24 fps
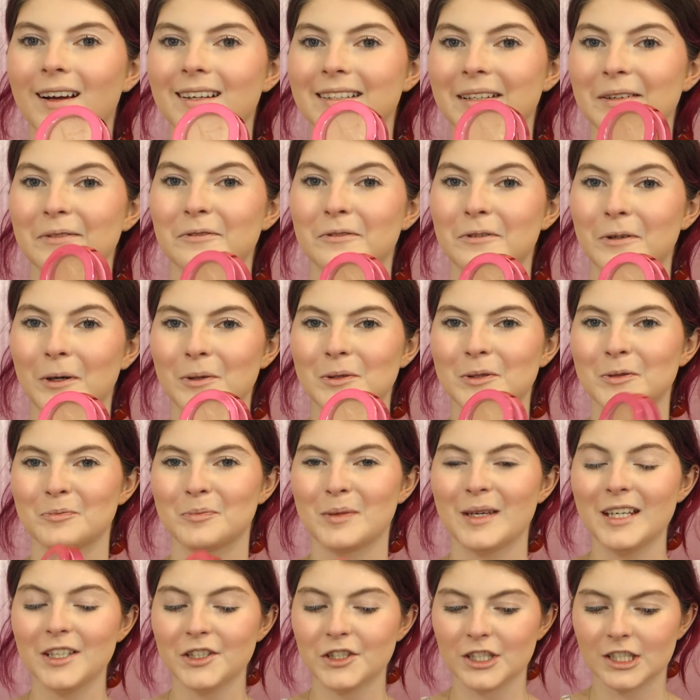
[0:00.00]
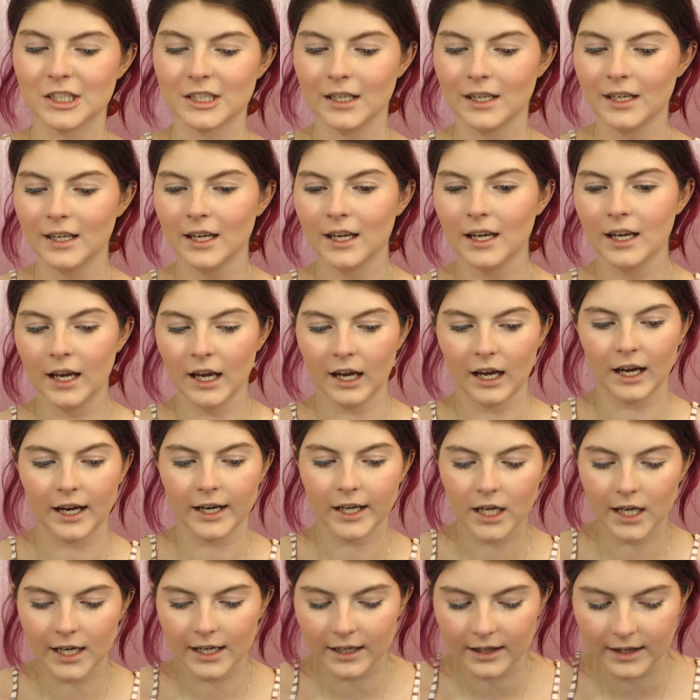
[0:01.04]
and Frozen Peach. I
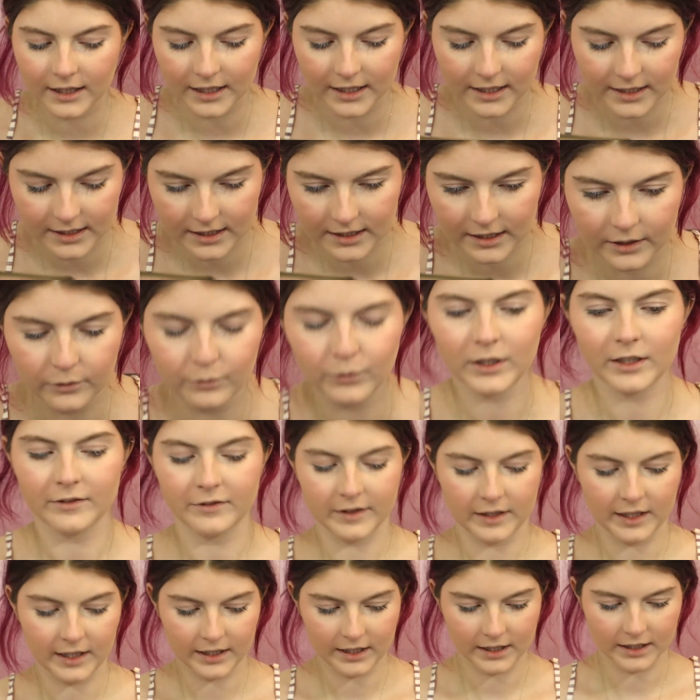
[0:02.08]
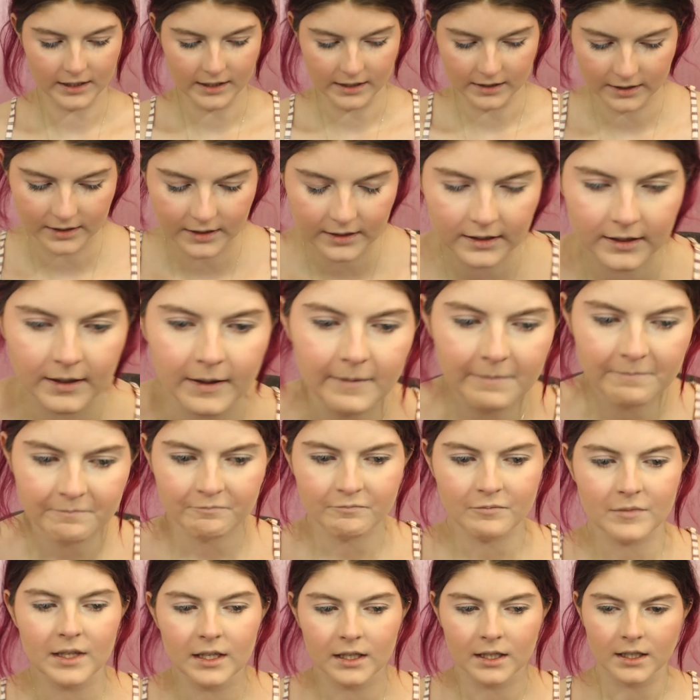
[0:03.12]
got this in one of the, like, his
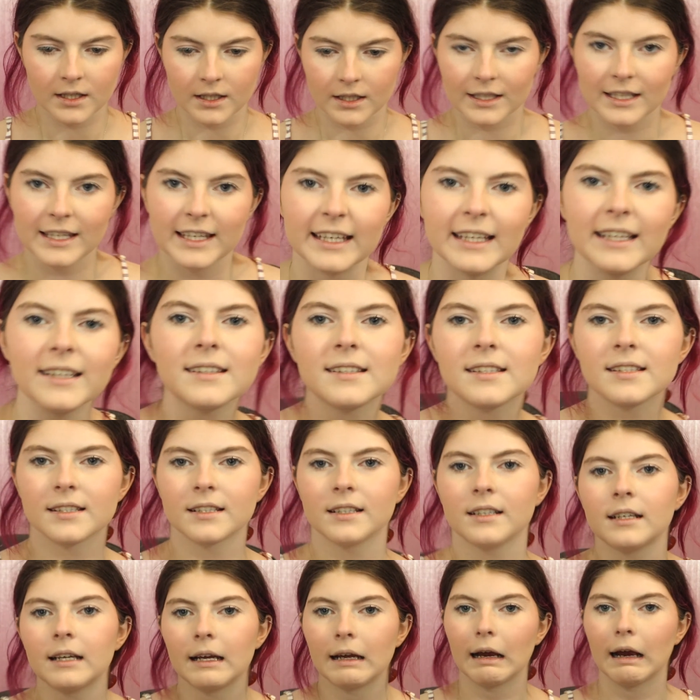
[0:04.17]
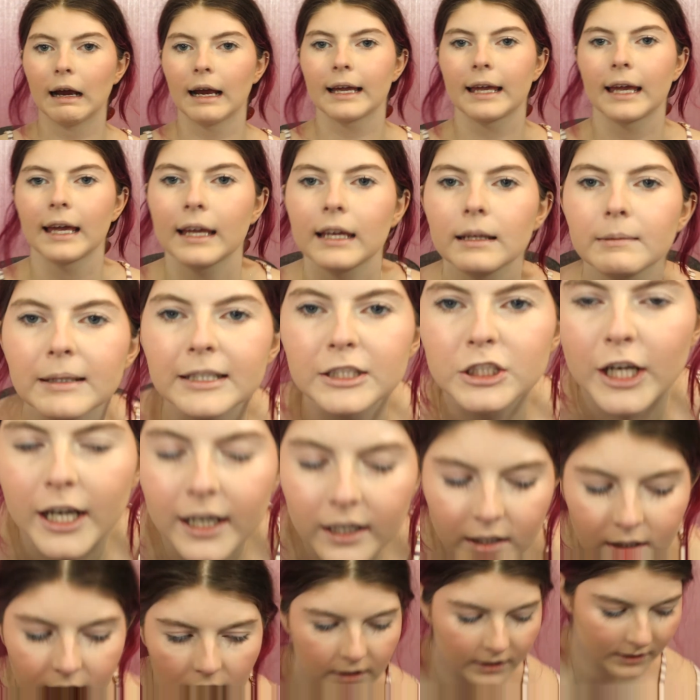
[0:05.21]
kits. Oh, I can't get my
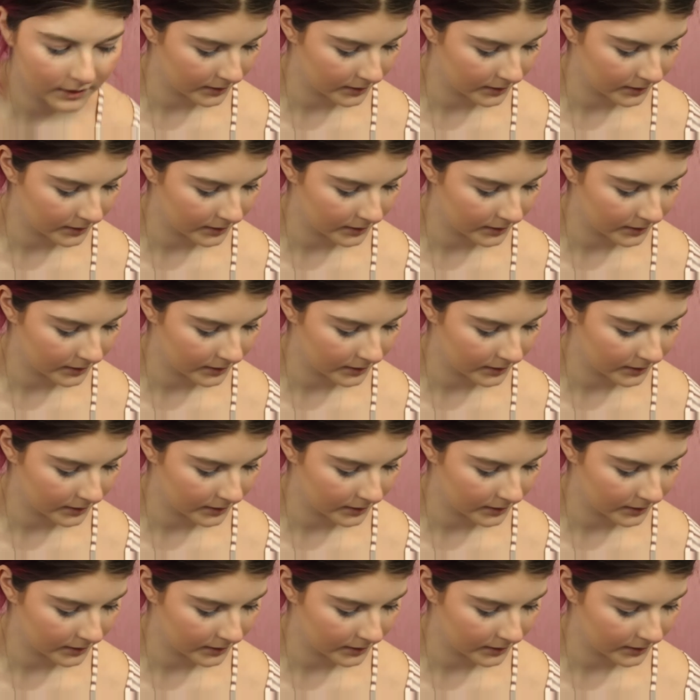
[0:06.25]
chair.